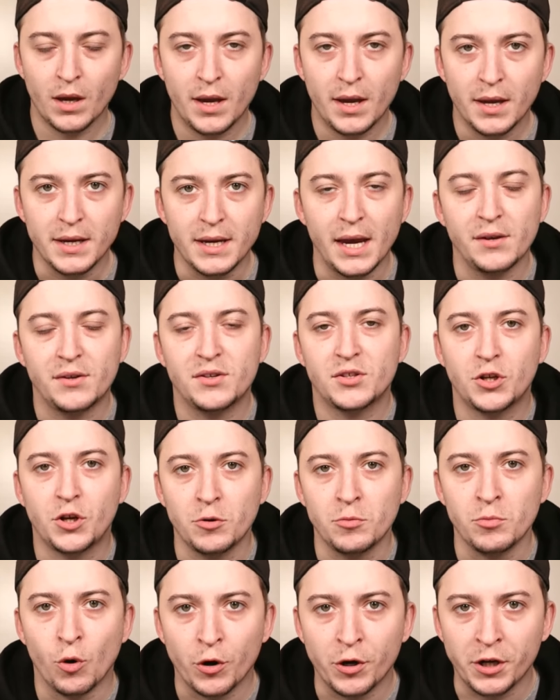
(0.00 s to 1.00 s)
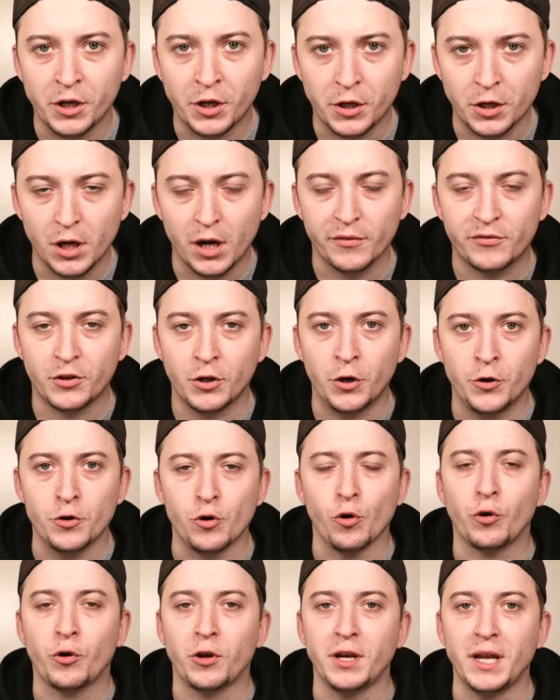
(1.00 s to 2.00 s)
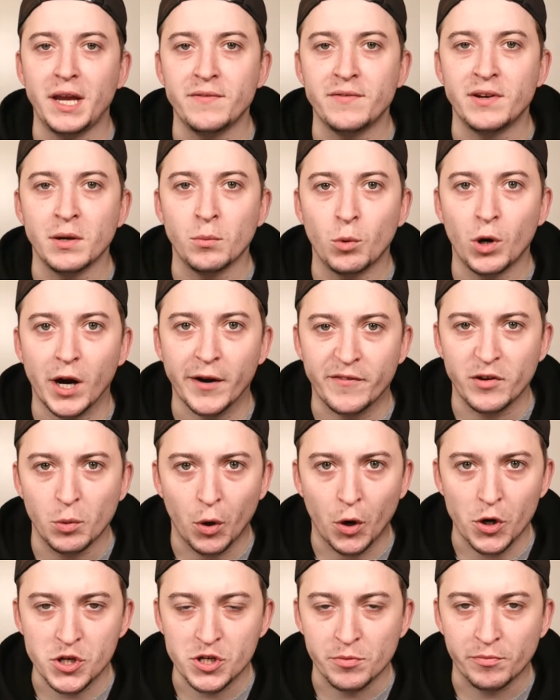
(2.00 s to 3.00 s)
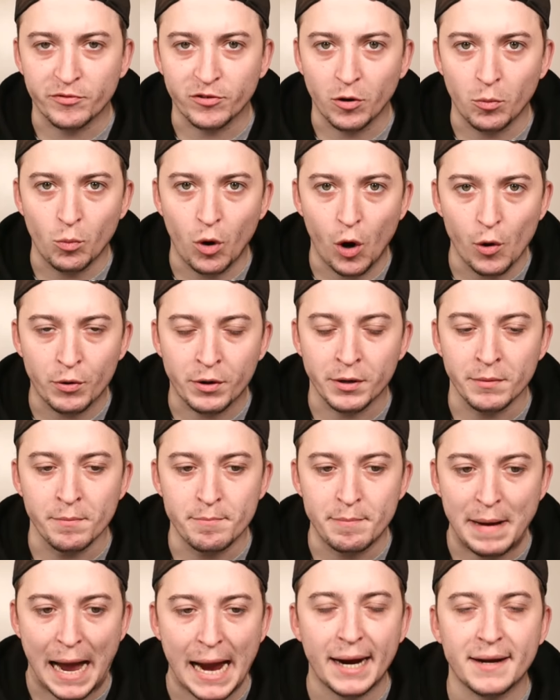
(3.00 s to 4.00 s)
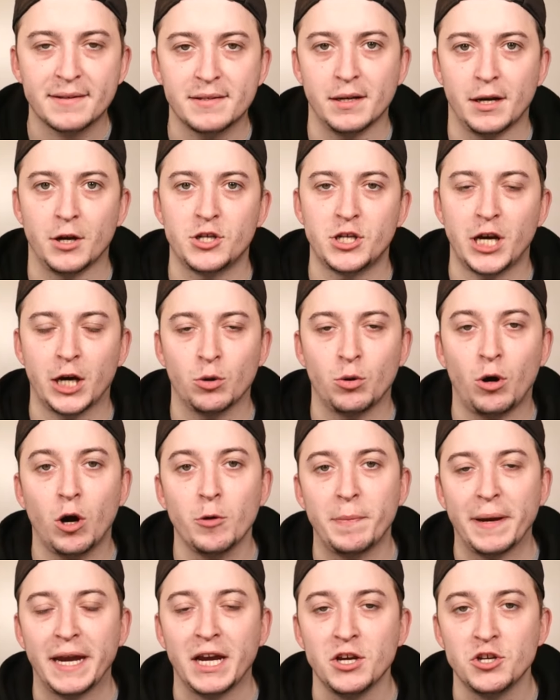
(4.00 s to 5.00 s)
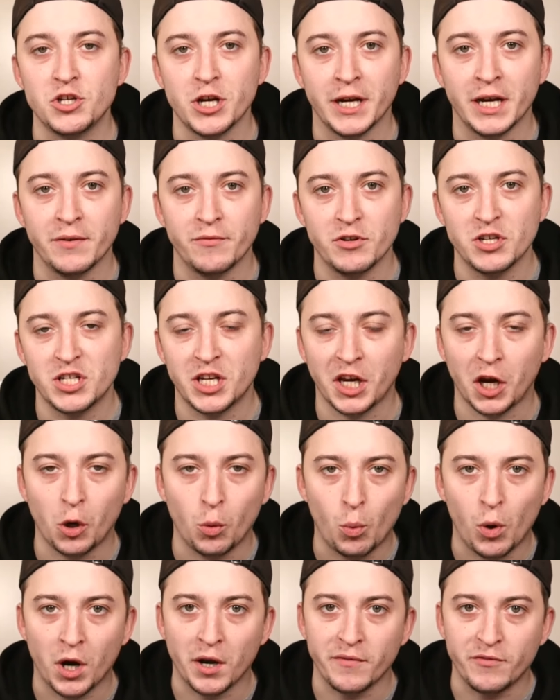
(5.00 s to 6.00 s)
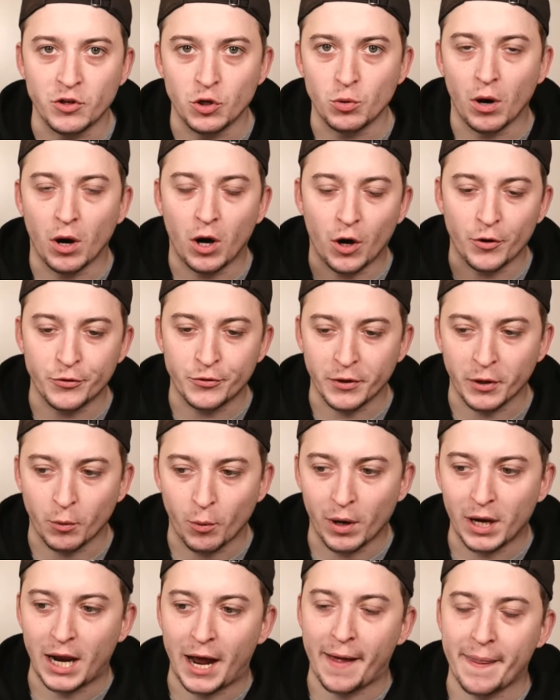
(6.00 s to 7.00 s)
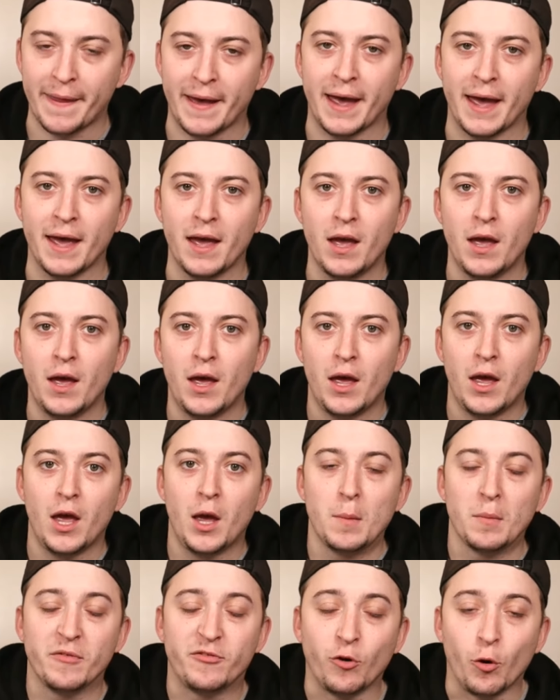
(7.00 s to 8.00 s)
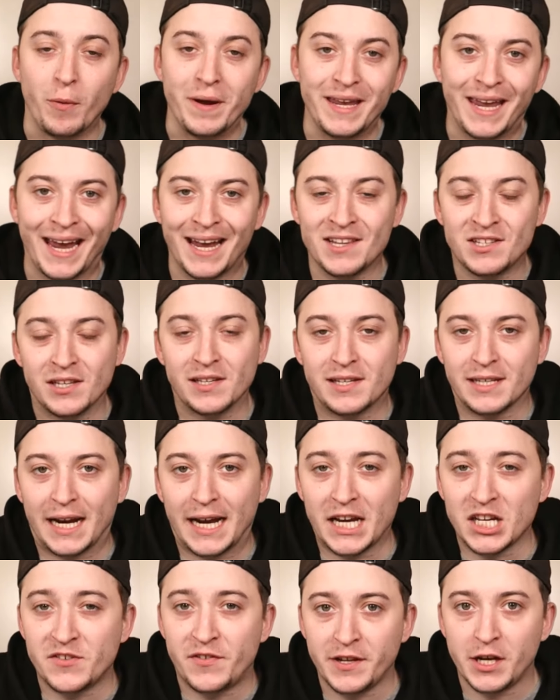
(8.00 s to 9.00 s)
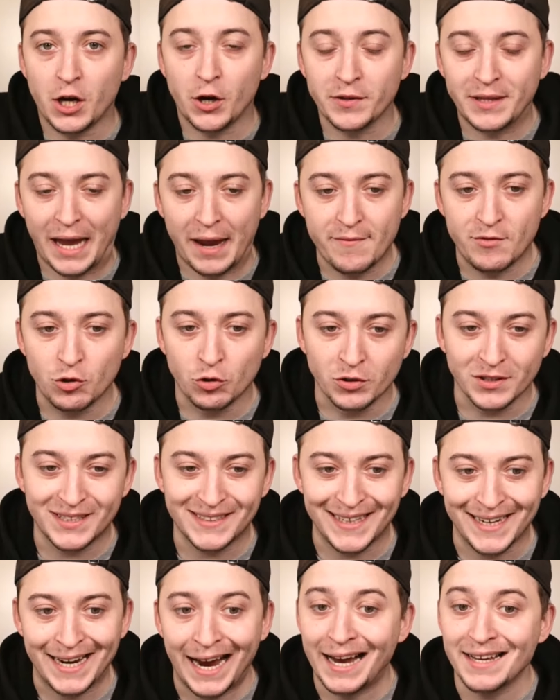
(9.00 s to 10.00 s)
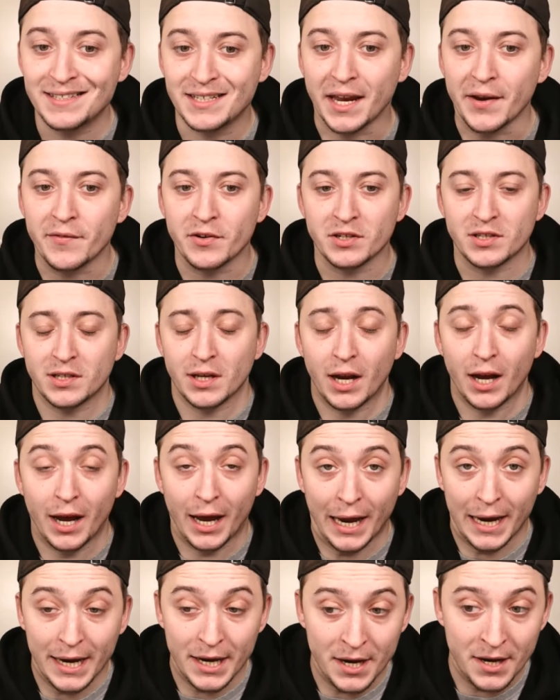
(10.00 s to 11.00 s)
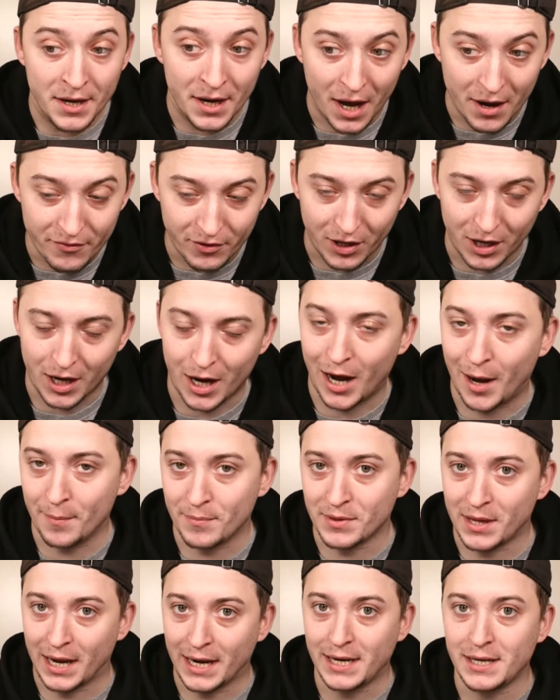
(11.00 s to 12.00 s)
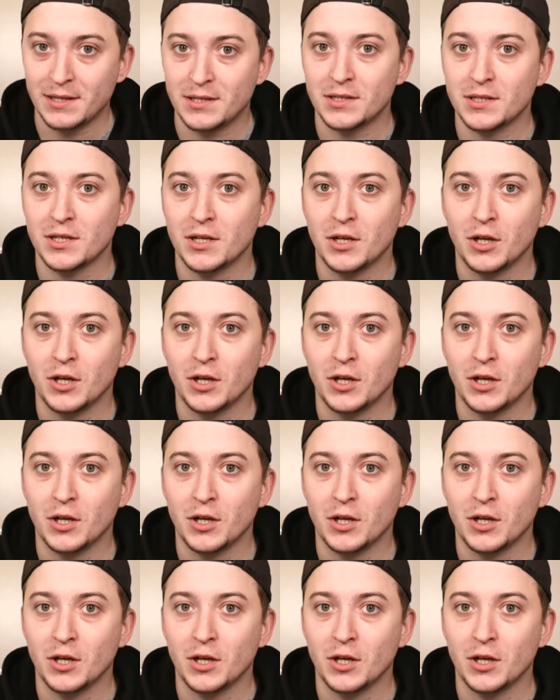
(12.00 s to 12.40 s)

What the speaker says: Yes, good morning, good afternoon, or good evening, wherever you're watching from. Welcome back to the channel. Hope each and every single one of you are doing well out there. Before we get into today's video, David Ornstein has given us another update